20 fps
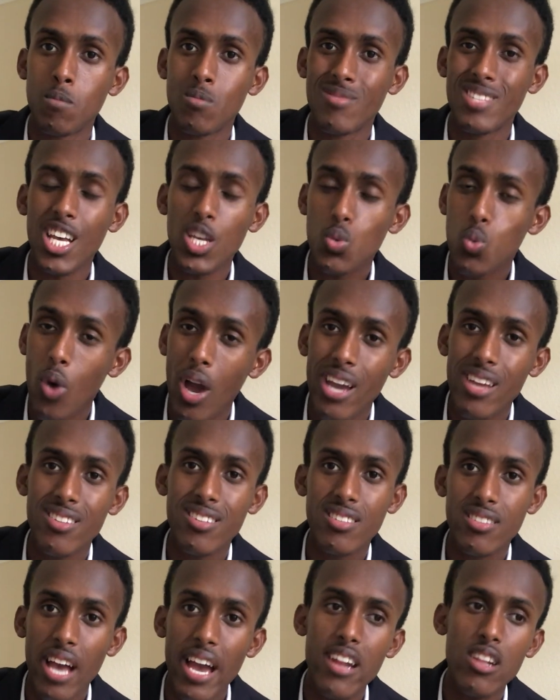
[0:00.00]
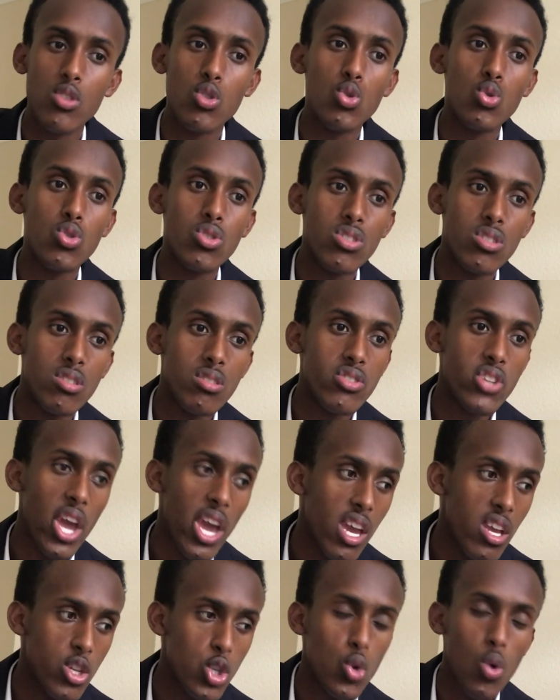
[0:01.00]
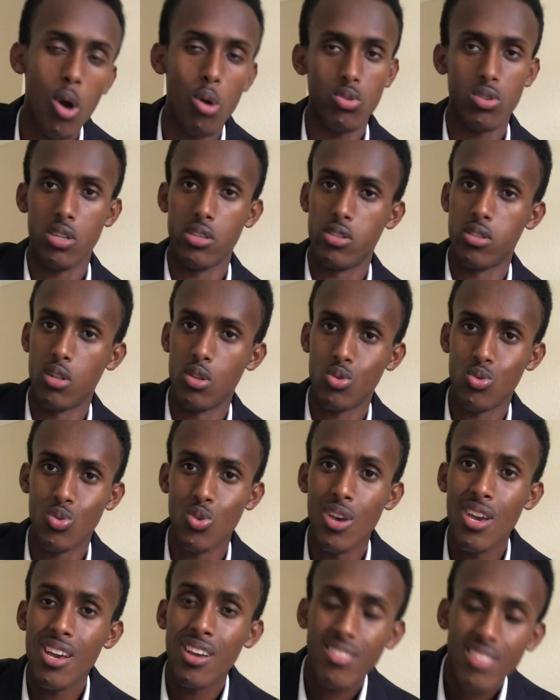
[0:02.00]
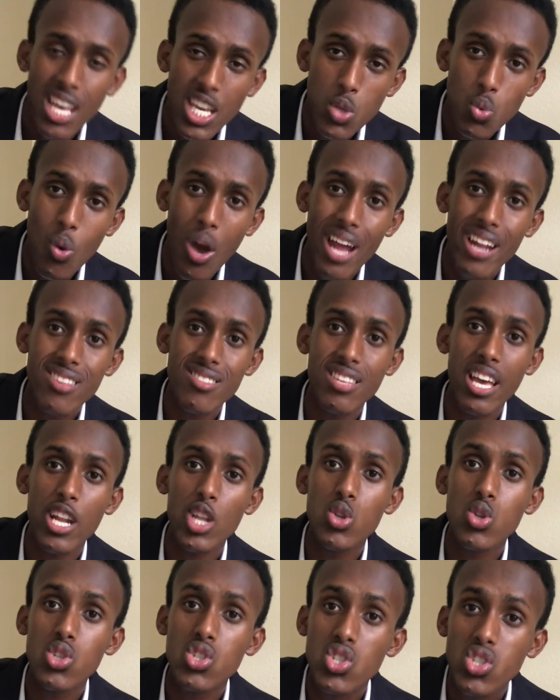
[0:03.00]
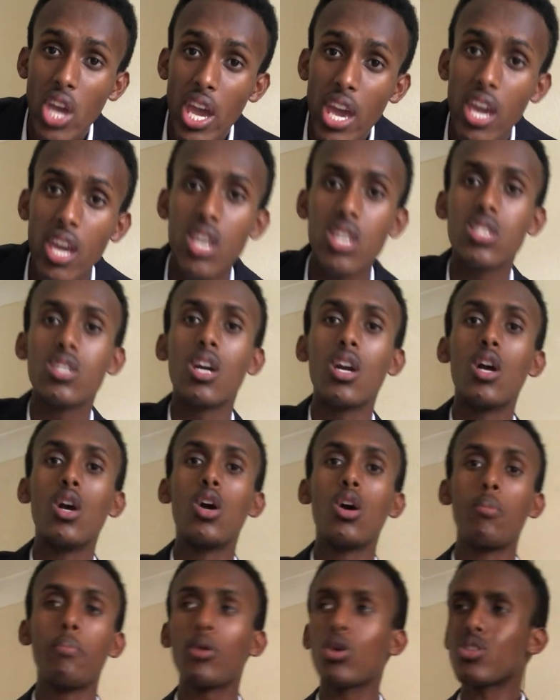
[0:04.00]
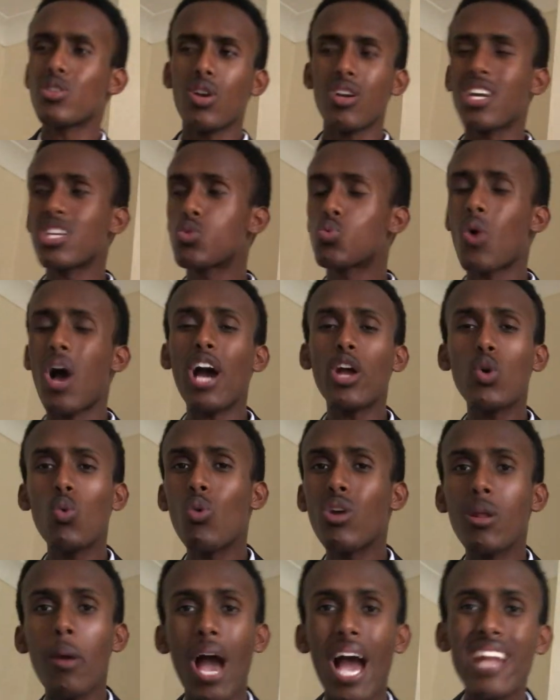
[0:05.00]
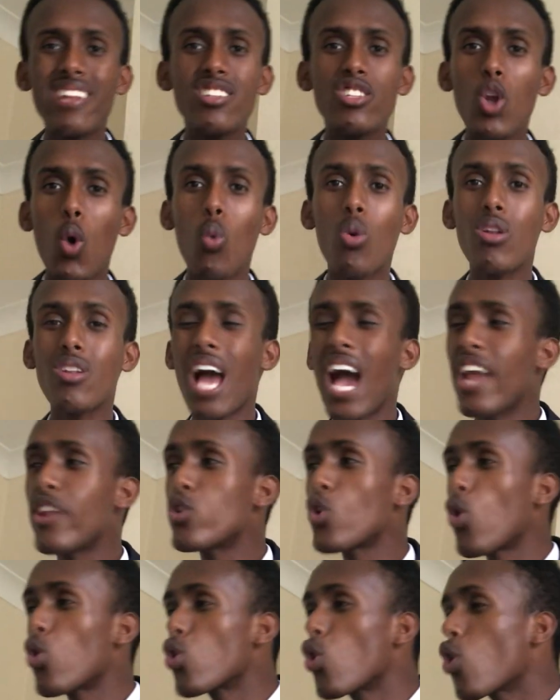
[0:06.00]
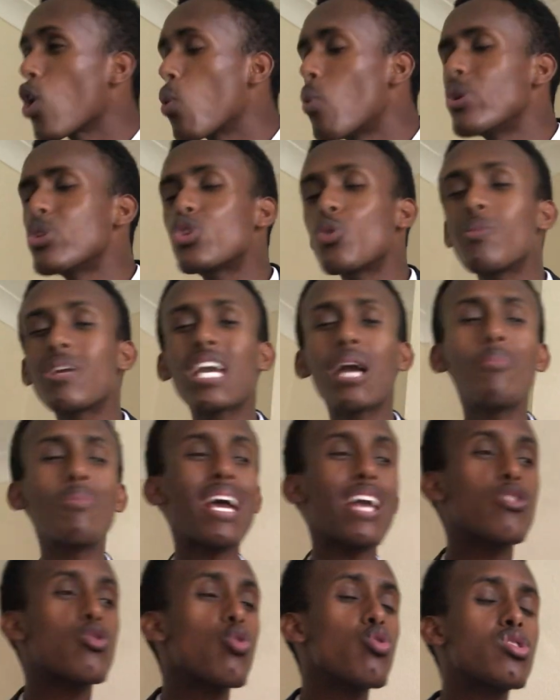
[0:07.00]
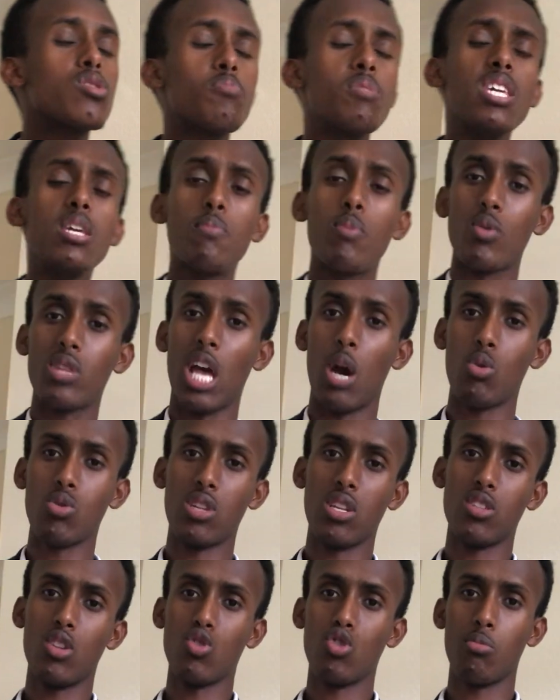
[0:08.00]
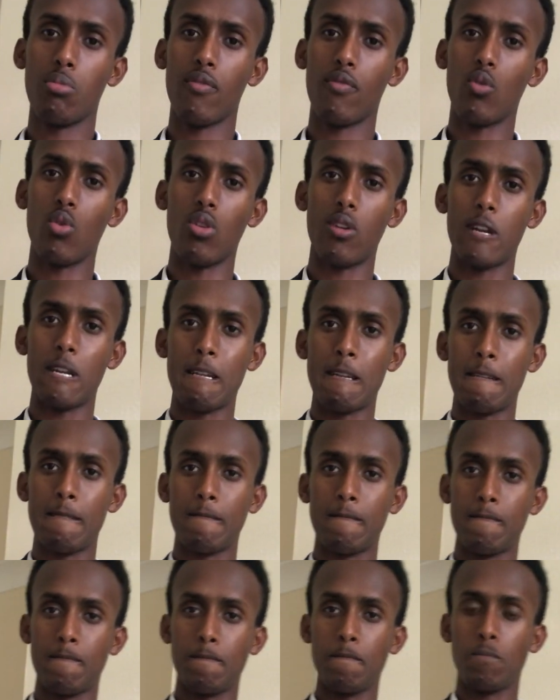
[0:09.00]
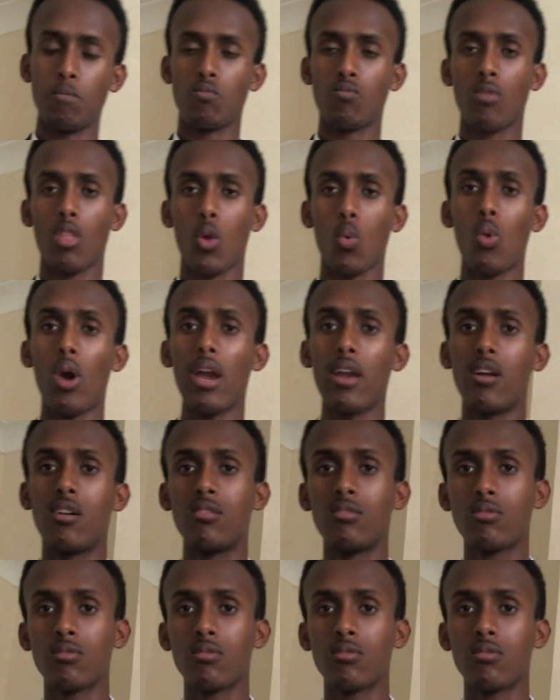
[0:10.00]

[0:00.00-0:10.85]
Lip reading: That's why I decided to change who I was listening to. That's why I decided to change, because that's what I don't want to. I no longer wanted to become like those people that I was listening to before. Why?